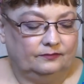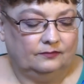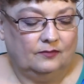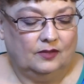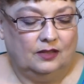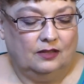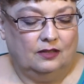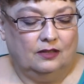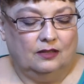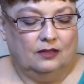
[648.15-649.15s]

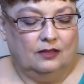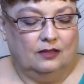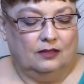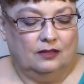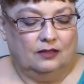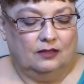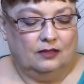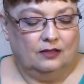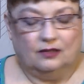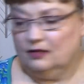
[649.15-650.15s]

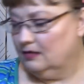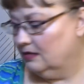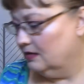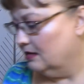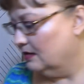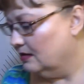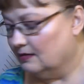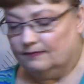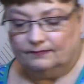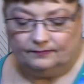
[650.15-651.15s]

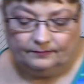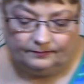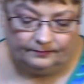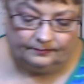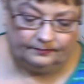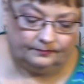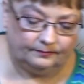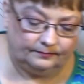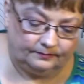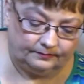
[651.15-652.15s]

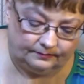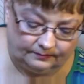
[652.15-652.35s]
(silence)